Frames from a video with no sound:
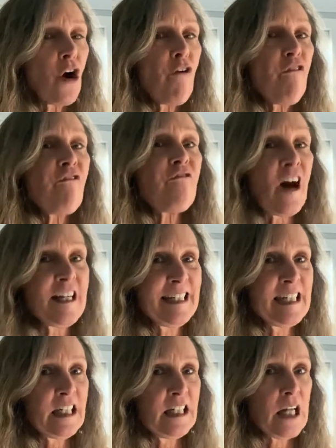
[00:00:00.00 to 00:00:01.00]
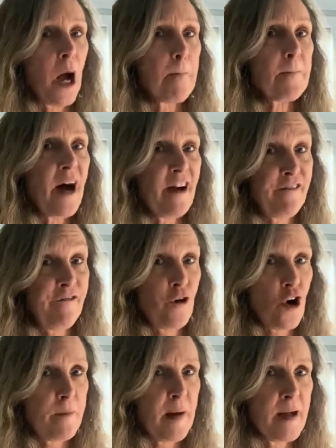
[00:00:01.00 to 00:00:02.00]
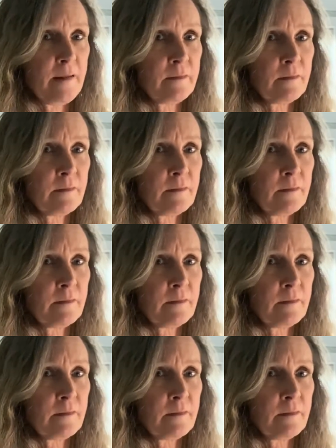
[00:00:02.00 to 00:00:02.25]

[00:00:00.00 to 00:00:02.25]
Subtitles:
funded by pharma.